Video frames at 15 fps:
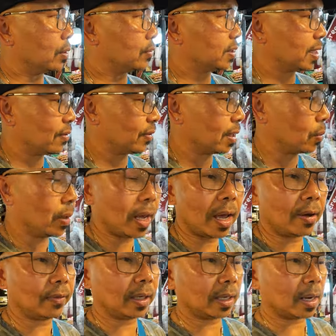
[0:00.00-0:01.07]
of stuff that we
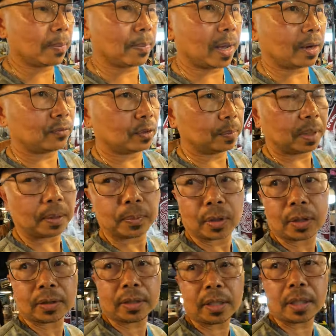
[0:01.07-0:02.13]
have and then come back for
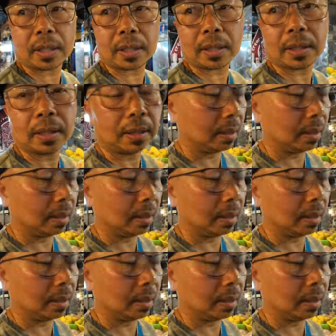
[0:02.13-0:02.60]
meatballs. Here,